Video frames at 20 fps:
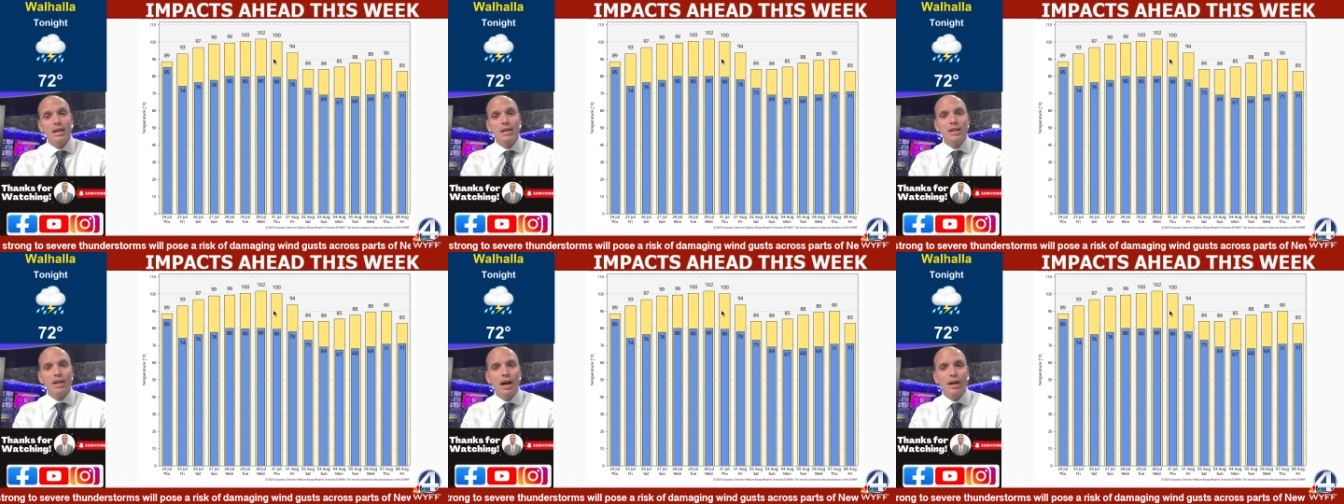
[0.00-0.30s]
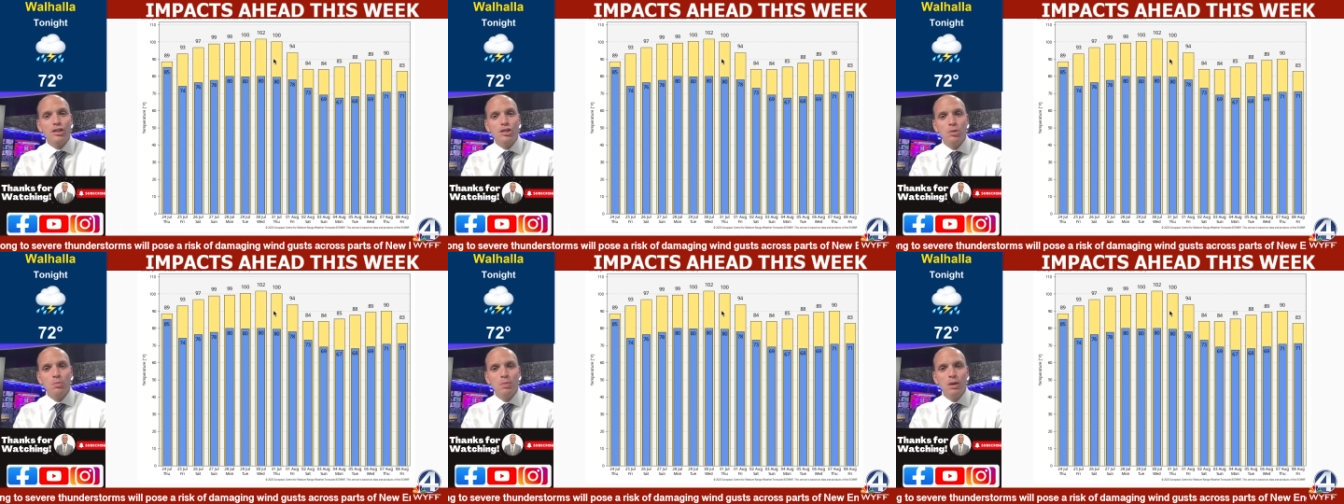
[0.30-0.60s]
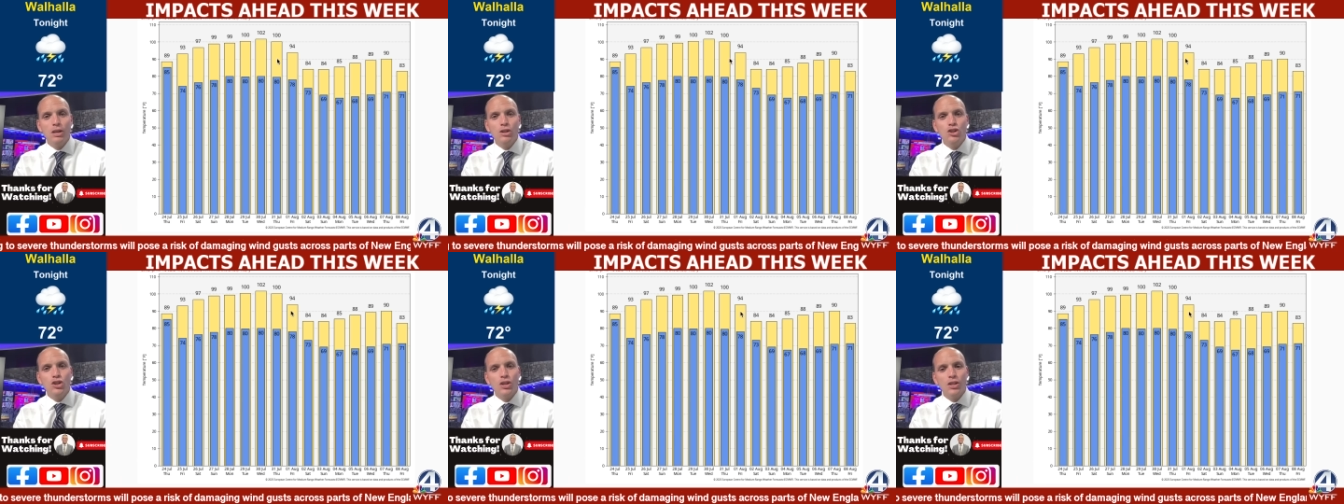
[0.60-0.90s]
Not to
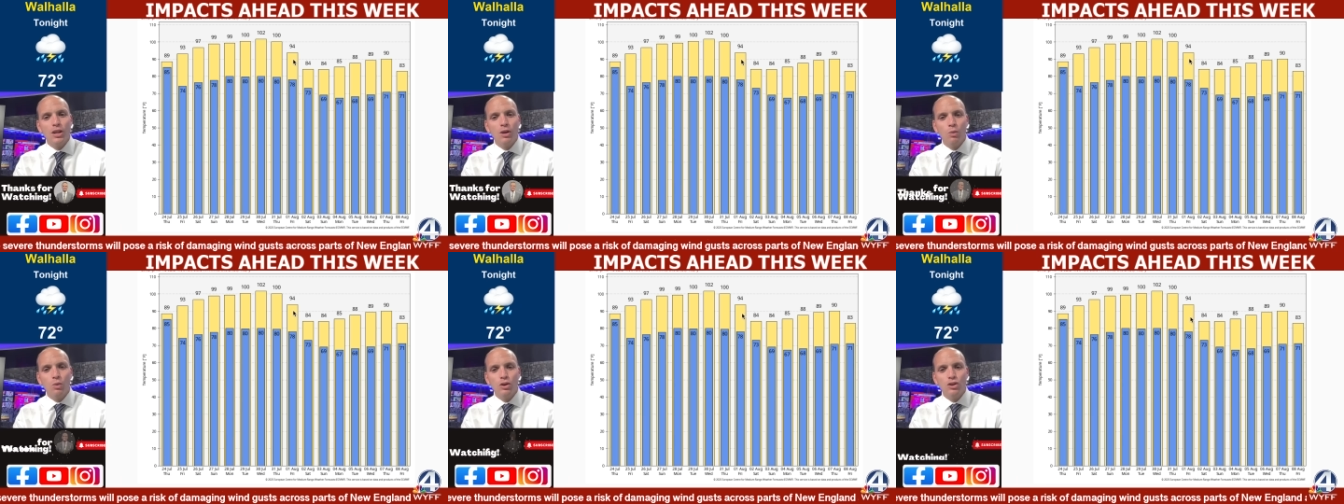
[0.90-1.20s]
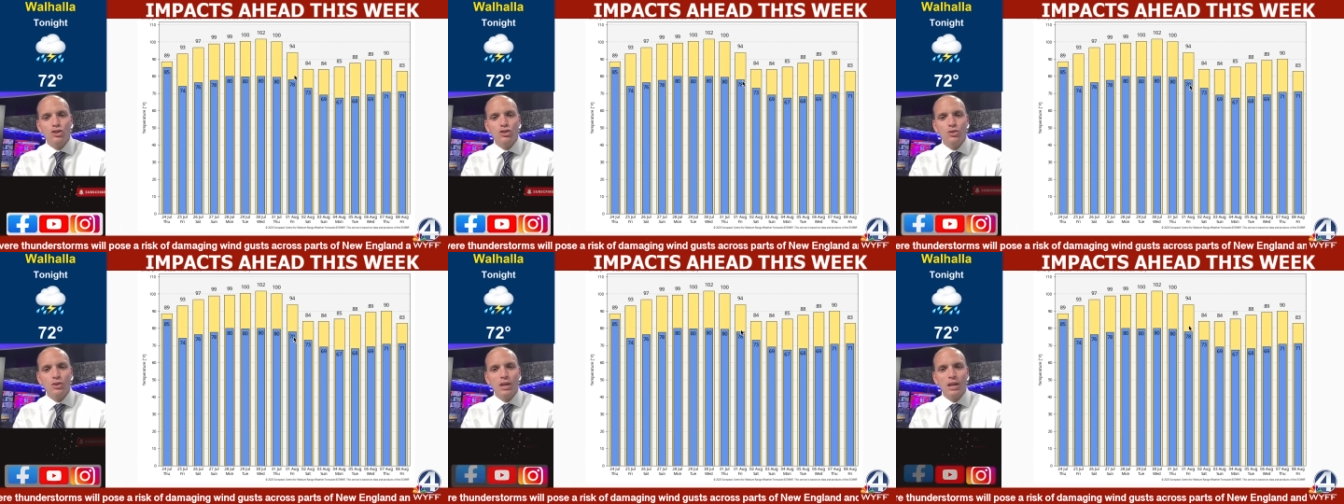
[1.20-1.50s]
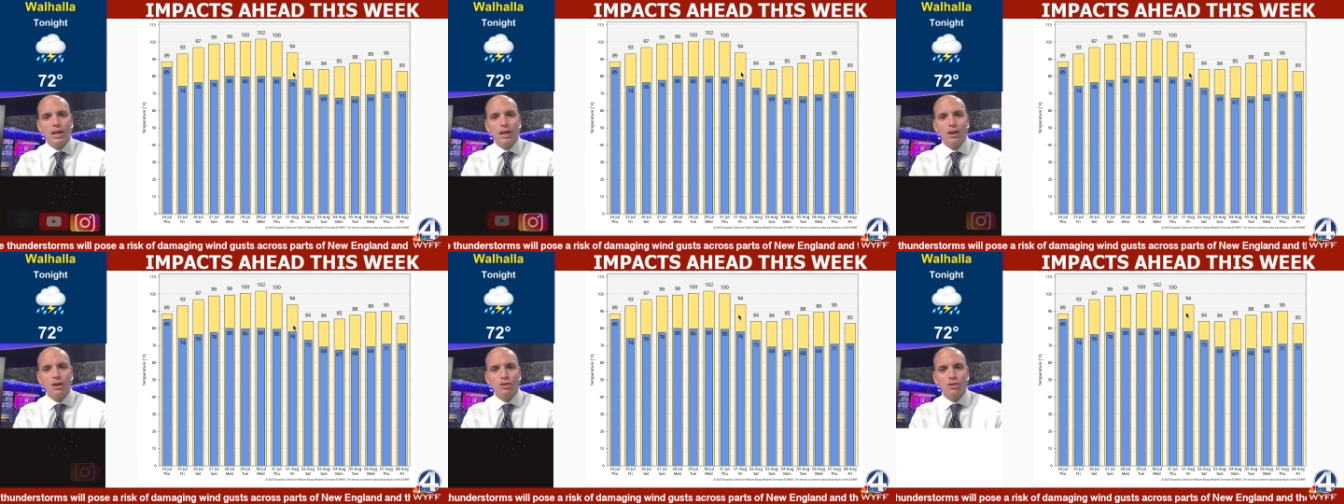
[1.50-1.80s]
mention that once you
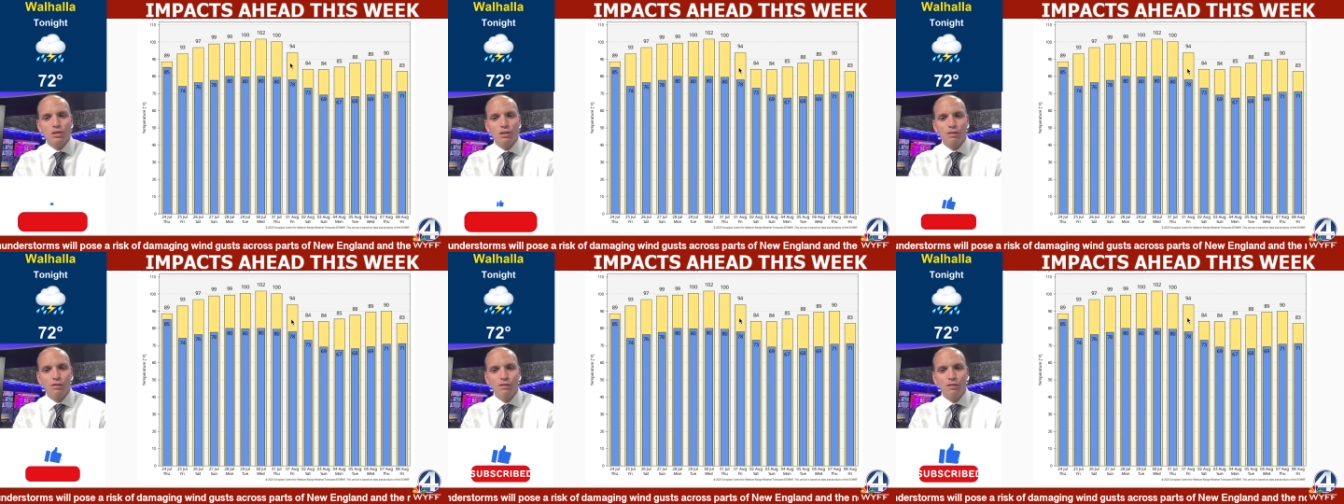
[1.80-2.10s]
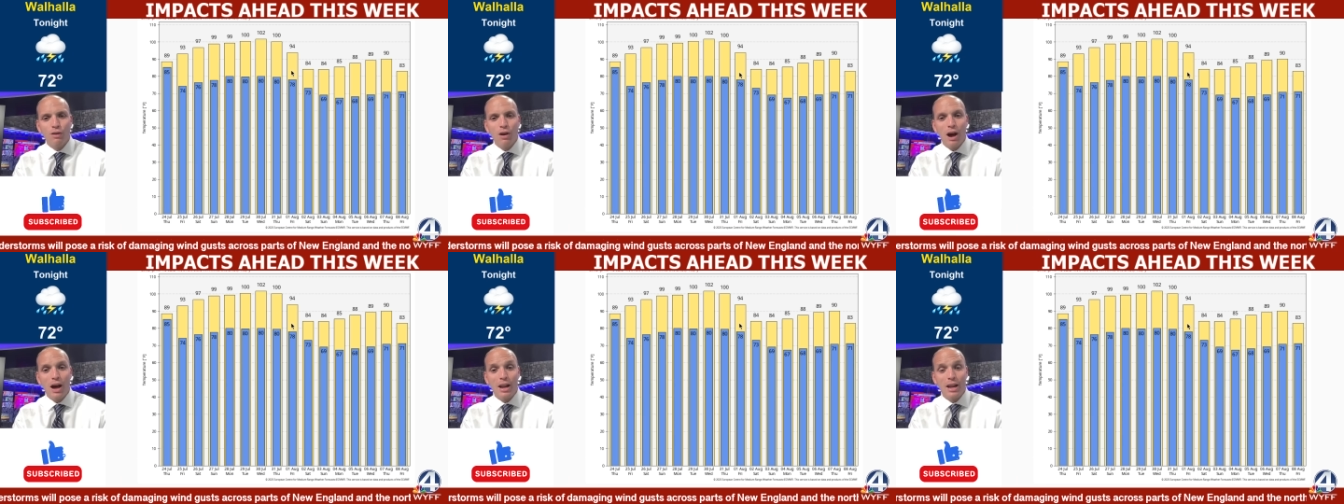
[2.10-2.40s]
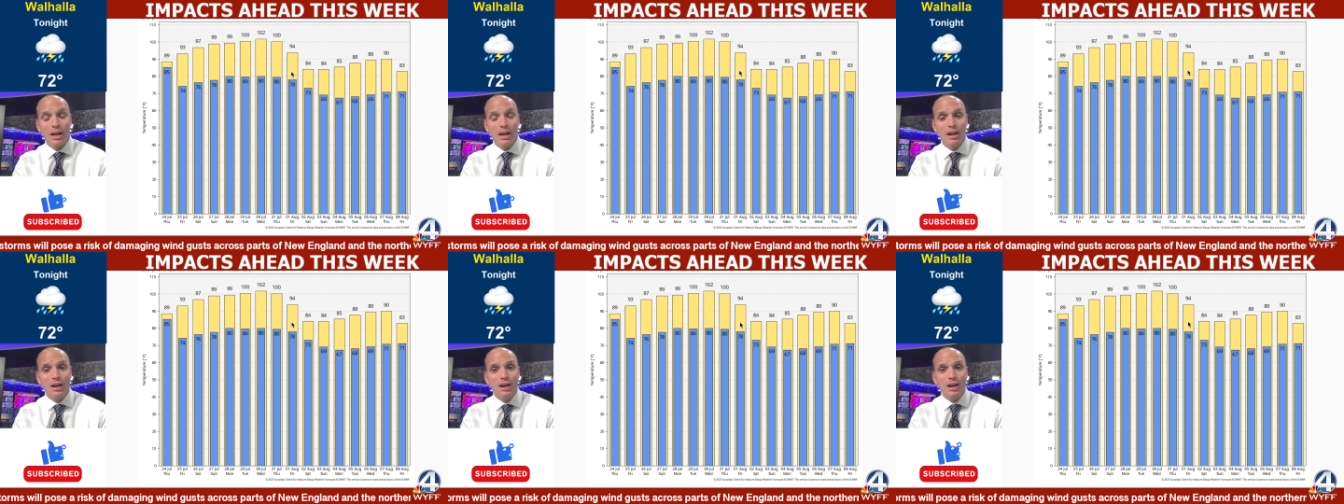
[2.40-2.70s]
get here to
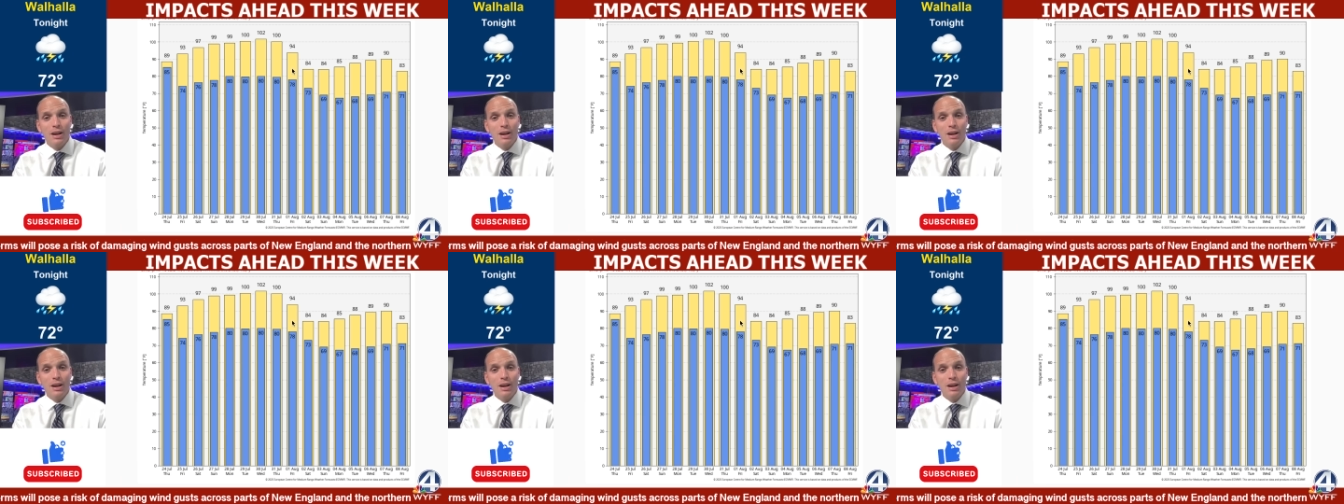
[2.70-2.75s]
Friday,